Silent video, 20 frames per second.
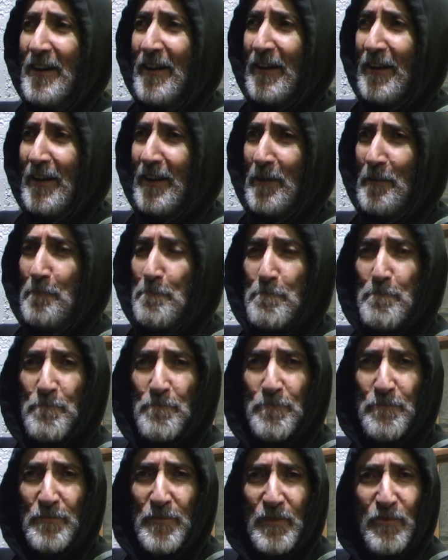
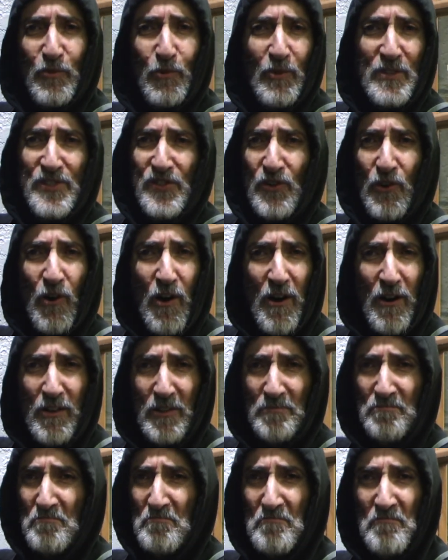Of course, they're
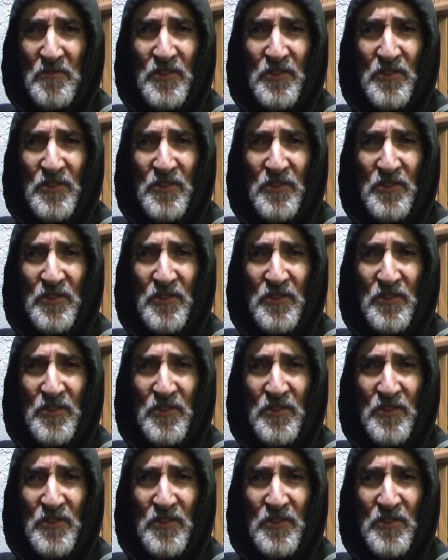all